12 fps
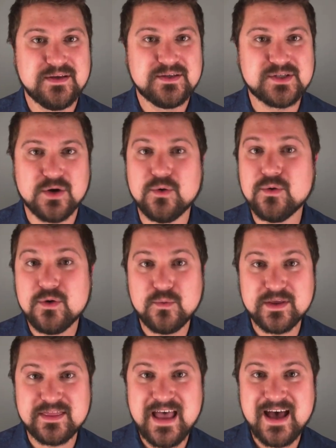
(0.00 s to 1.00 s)
So
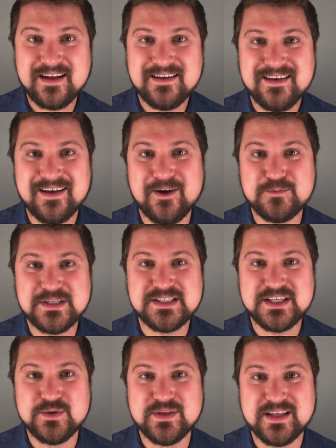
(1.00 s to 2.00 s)
with that, I hope to
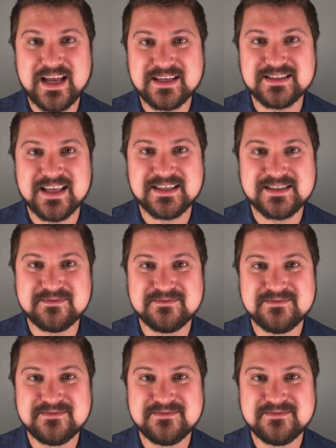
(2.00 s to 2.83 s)
see you in the next lesson.